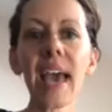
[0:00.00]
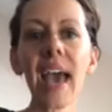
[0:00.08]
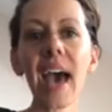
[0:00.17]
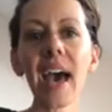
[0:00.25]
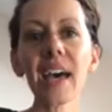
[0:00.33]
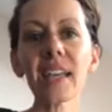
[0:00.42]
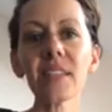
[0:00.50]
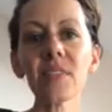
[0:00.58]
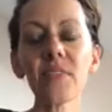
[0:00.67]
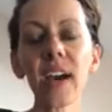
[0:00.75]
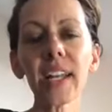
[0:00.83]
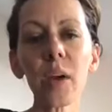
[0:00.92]
and
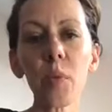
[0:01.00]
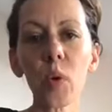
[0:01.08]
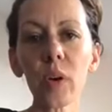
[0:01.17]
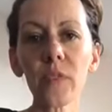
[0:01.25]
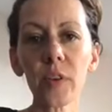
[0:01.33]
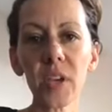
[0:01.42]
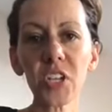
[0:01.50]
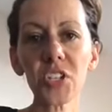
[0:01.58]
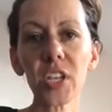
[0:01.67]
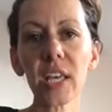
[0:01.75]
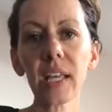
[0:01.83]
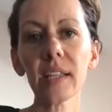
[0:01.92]
find out more
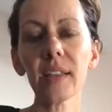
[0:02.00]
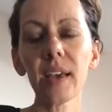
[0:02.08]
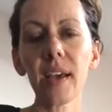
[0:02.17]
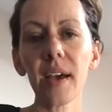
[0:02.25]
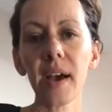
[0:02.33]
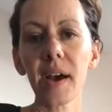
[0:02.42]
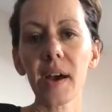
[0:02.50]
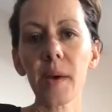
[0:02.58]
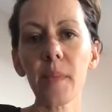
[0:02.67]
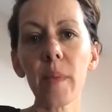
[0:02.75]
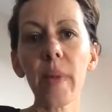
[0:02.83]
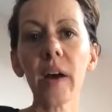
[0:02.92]
information
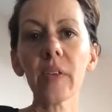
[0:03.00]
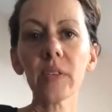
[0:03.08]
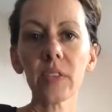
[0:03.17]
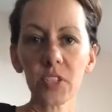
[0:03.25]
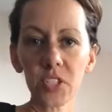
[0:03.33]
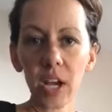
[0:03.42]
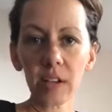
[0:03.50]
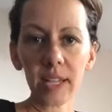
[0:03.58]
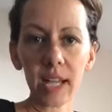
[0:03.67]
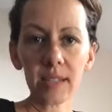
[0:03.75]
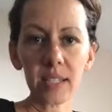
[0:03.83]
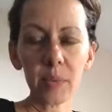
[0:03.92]
about the Child
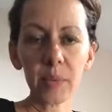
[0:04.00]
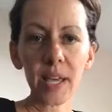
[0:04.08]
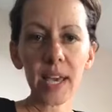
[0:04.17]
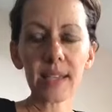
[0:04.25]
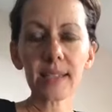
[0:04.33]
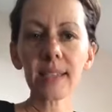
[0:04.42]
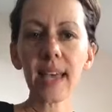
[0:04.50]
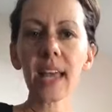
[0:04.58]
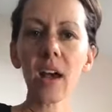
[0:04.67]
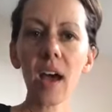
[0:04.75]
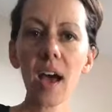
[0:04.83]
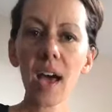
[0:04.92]
Counseling Place,
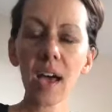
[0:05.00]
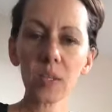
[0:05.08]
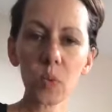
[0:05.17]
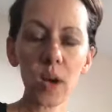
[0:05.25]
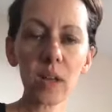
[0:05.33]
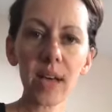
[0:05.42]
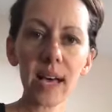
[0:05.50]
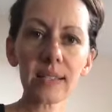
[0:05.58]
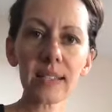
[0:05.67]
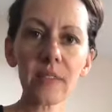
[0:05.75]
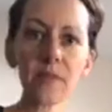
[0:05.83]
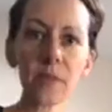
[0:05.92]
and as well
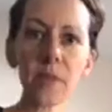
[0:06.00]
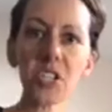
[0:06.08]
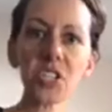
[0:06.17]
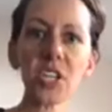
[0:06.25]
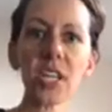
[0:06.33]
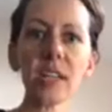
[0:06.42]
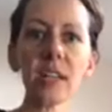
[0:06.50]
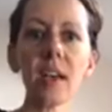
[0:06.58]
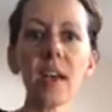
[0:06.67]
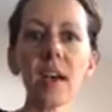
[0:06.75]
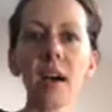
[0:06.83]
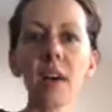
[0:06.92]
as information
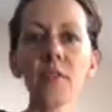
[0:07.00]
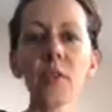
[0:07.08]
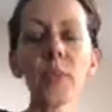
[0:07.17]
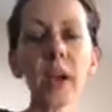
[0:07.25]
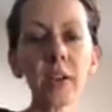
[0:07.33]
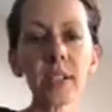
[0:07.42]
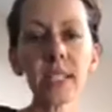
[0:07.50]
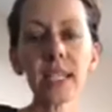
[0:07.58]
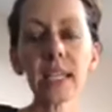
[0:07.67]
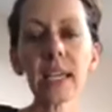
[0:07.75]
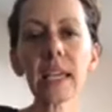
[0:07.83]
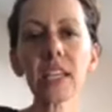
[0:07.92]
for
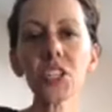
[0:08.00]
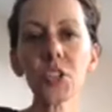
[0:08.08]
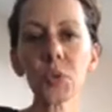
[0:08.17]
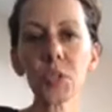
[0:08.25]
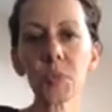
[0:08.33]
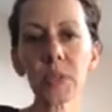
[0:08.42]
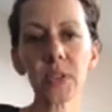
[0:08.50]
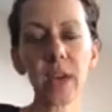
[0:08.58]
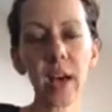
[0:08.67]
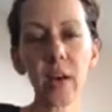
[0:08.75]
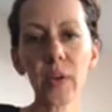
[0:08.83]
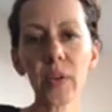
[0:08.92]
parenting and children's mental
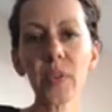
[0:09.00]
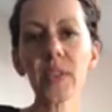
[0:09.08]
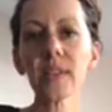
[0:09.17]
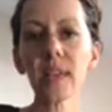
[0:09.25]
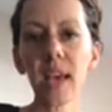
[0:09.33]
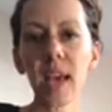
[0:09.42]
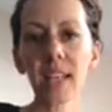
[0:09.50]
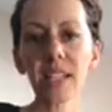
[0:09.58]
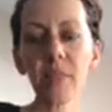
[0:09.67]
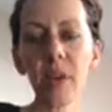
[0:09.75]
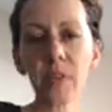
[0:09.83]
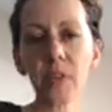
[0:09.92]
health and
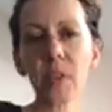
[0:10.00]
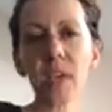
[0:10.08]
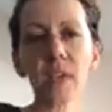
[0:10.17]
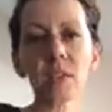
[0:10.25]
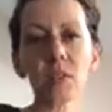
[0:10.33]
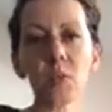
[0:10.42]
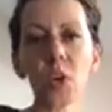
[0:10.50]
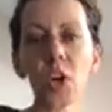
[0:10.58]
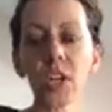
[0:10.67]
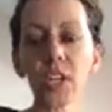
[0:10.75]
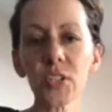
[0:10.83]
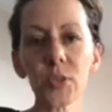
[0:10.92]
some other things
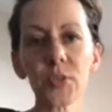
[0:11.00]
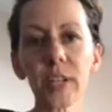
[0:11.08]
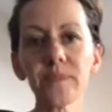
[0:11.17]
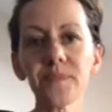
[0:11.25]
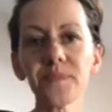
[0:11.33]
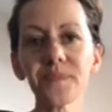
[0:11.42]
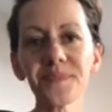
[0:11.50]
regarding children.